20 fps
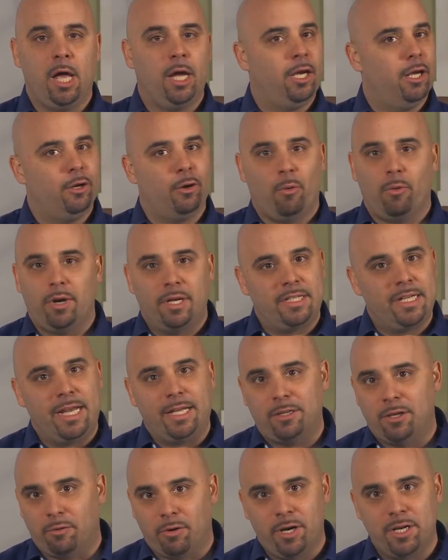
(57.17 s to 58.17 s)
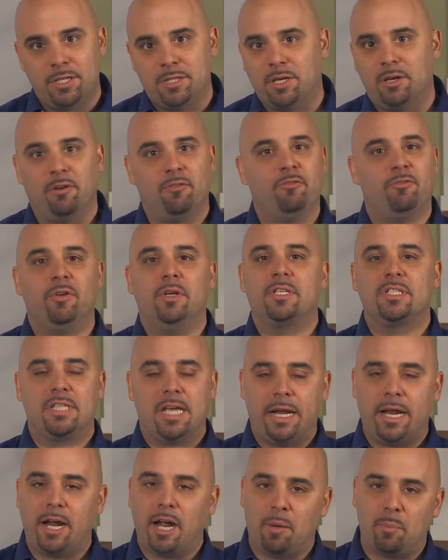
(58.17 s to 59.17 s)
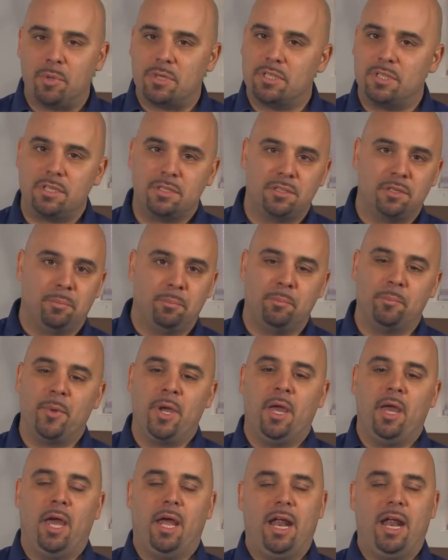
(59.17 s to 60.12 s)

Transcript: You don't want to take the risk of setting up a system